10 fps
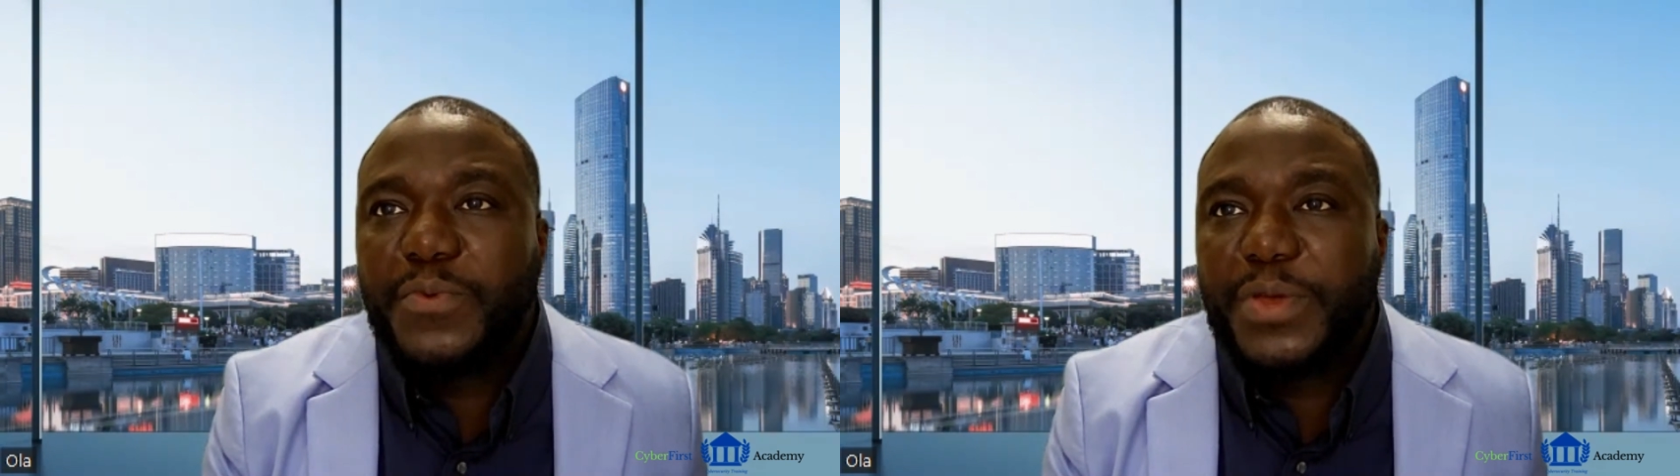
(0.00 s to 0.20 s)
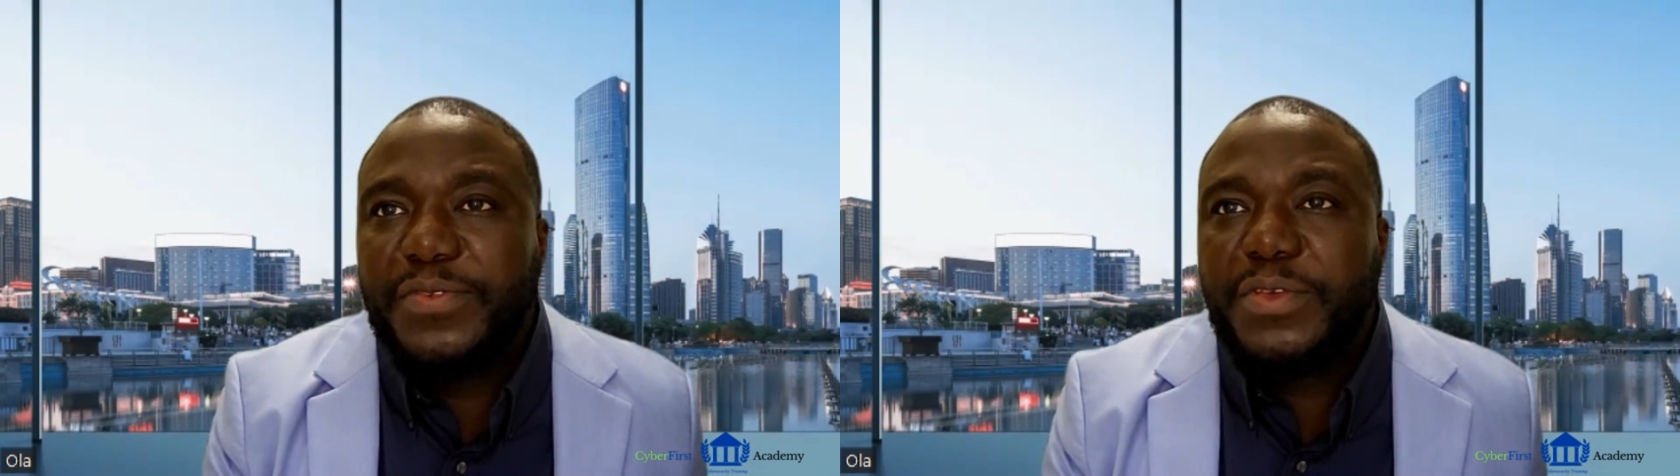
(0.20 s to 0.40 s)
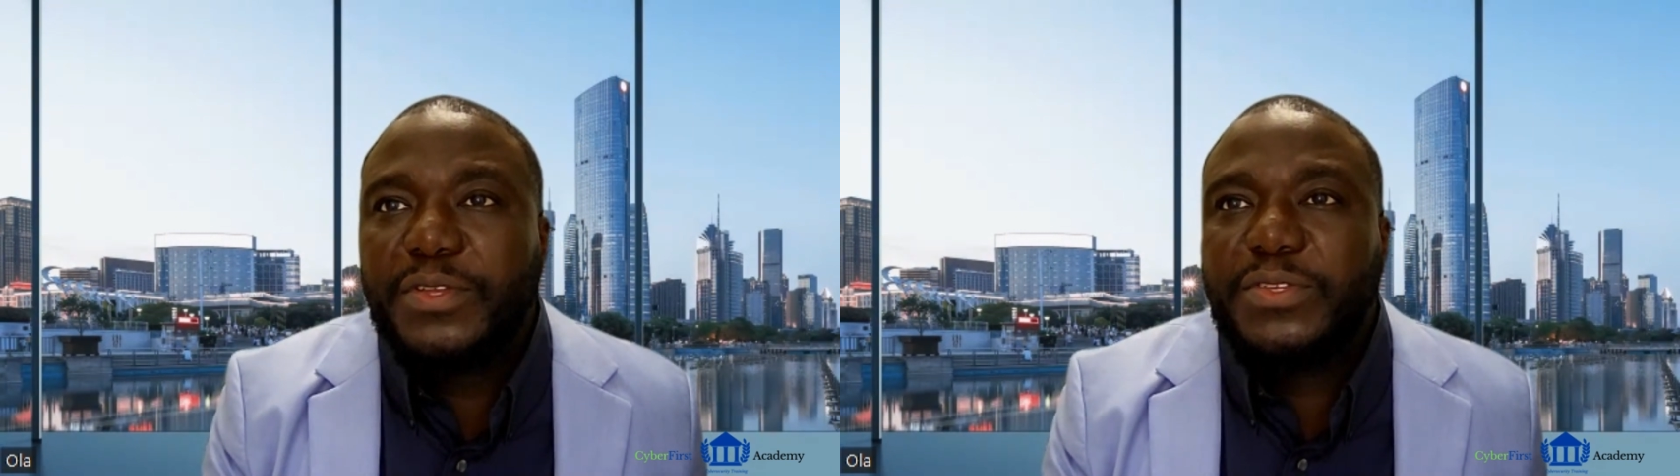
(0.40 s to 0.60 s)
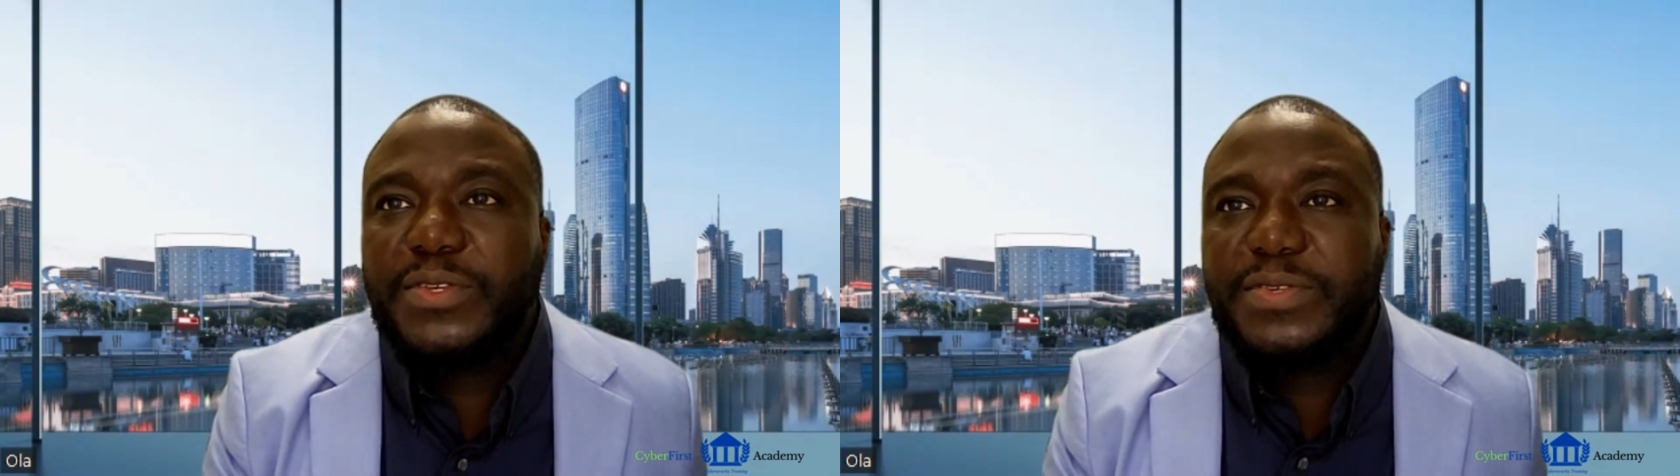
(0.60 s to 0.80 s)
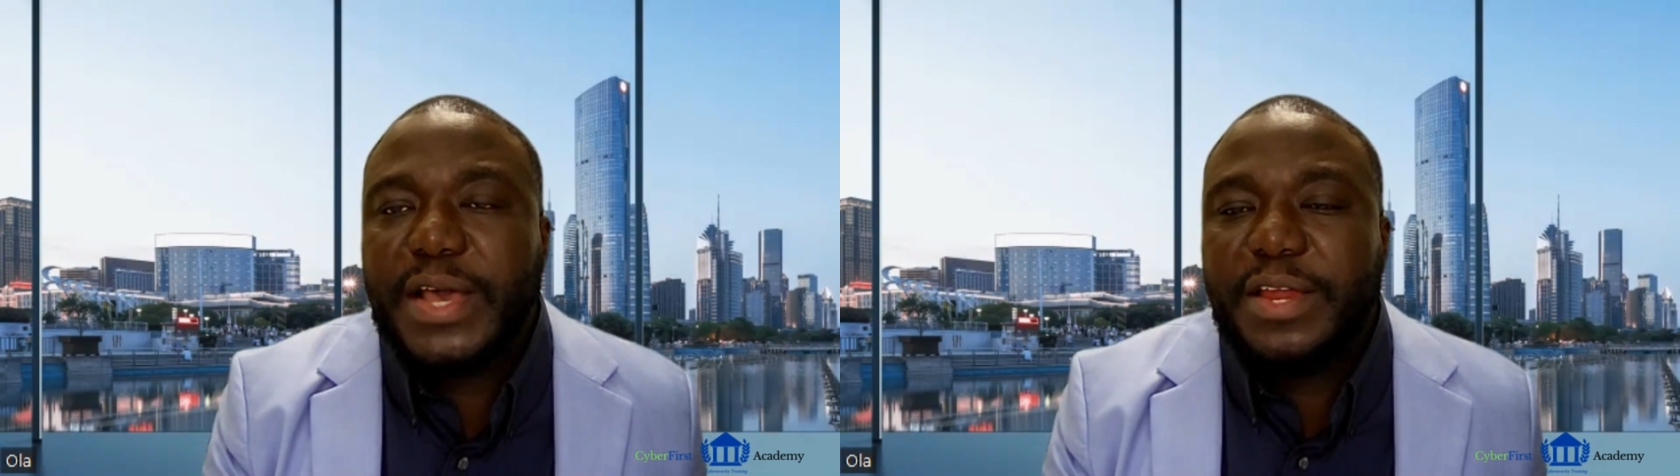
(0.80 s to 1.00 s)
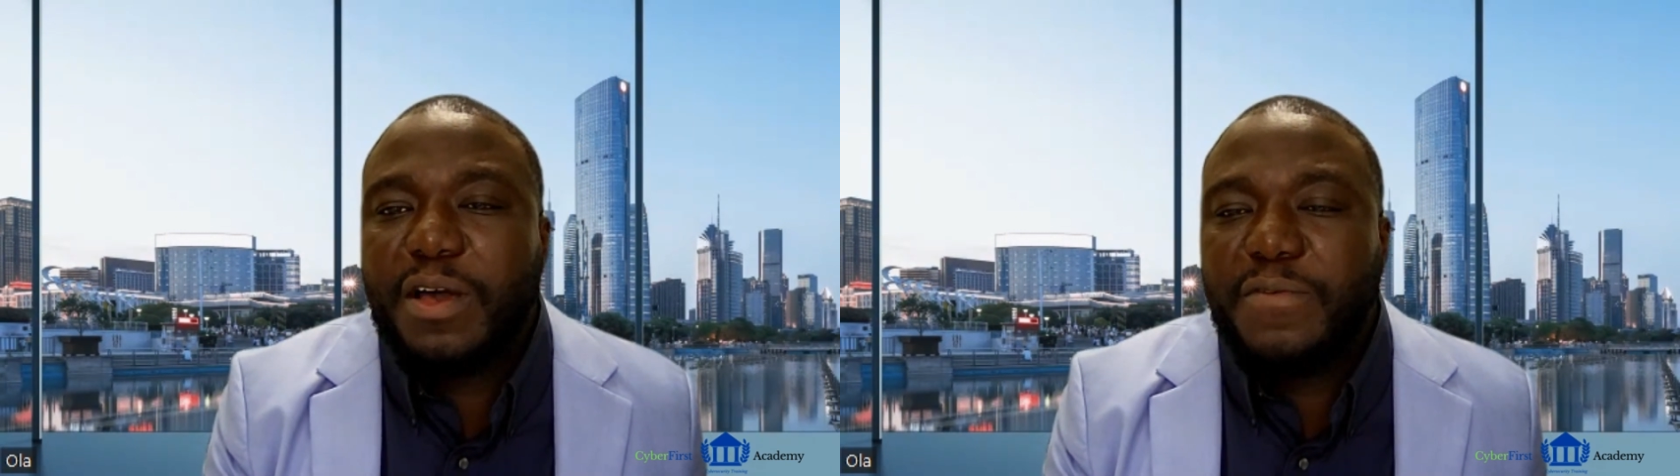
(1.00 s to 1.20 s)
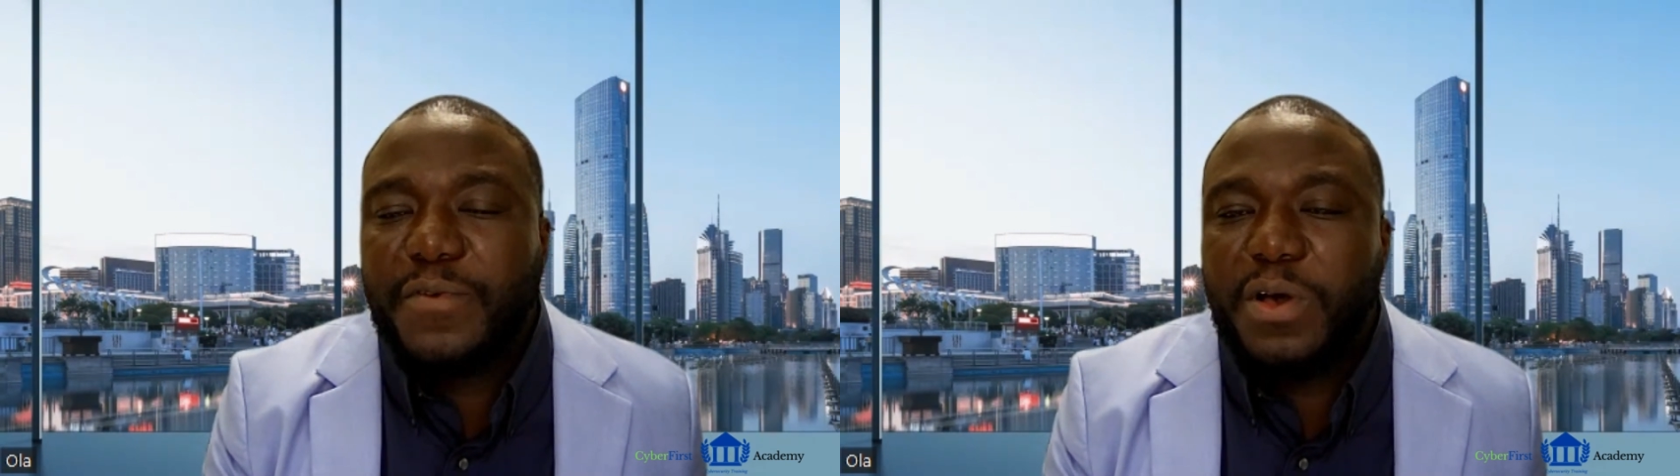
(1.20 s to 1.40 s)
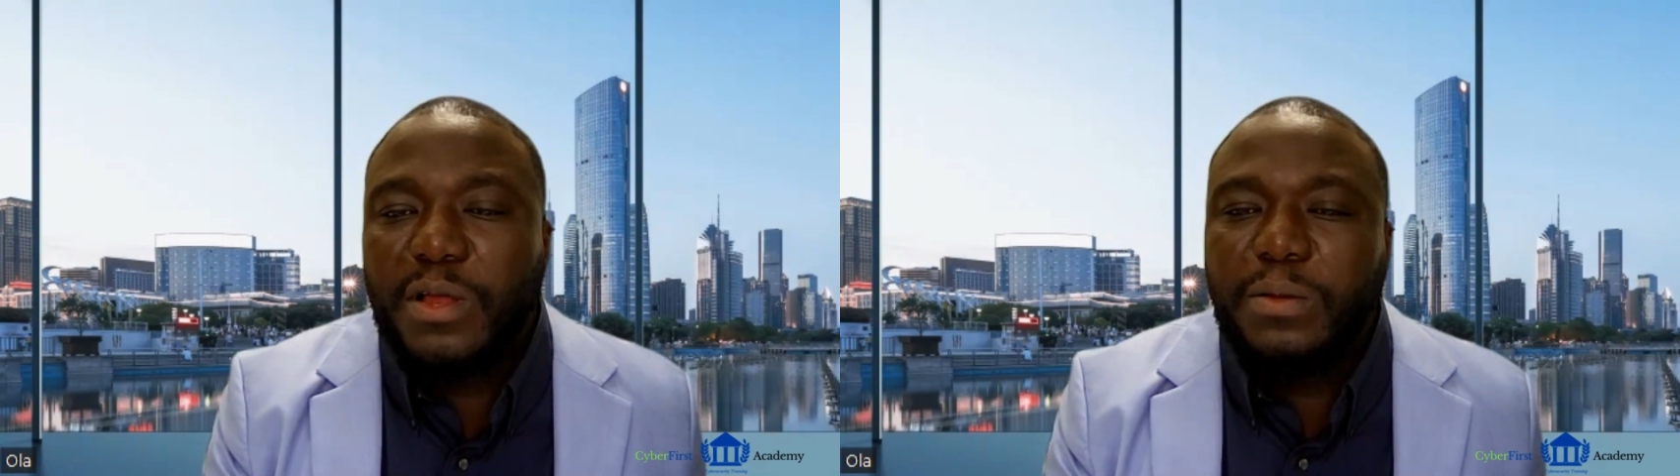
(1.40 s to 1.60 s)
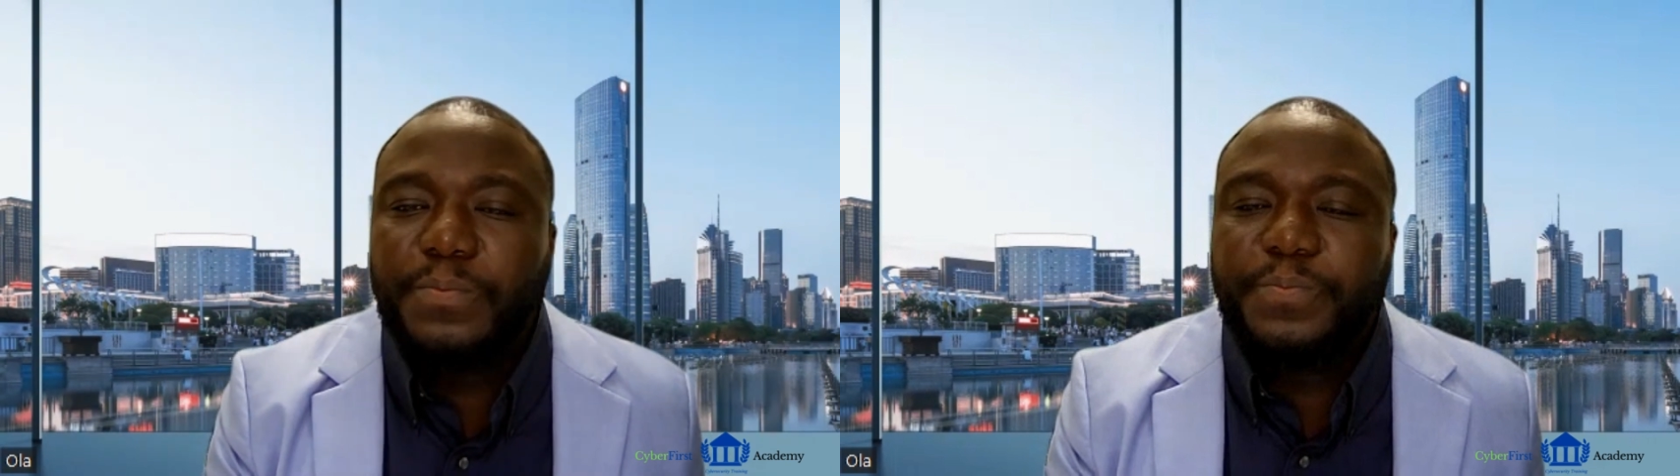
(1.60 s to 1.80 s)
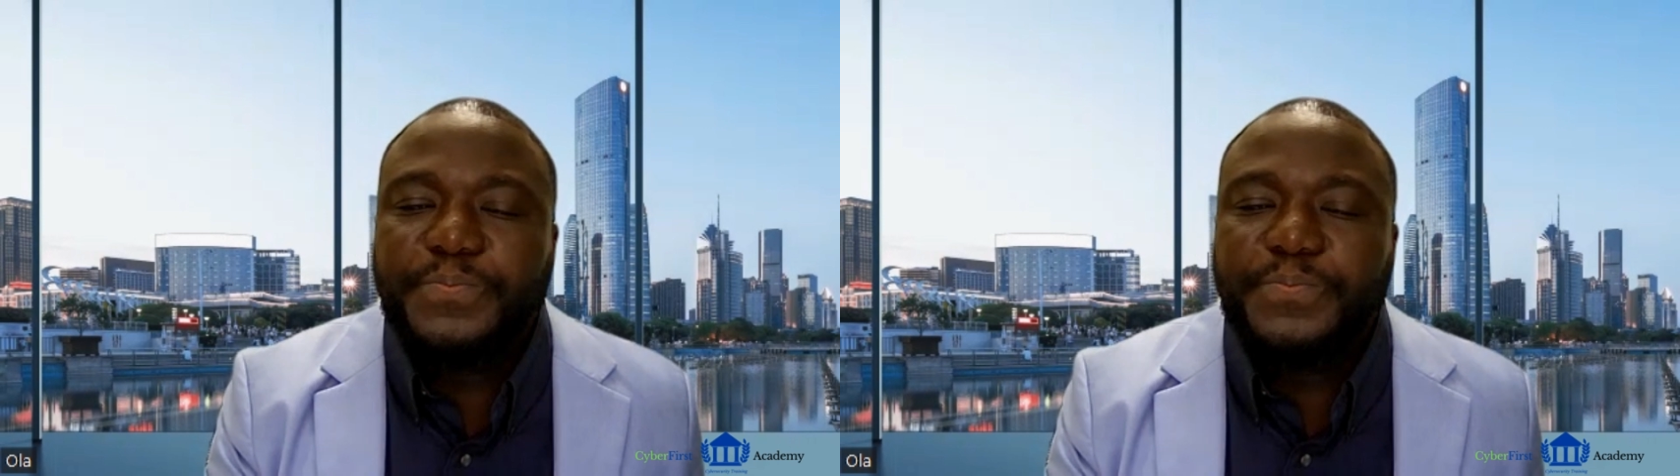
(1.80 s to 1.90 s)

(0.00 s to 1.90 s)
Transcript: risk to sign off on.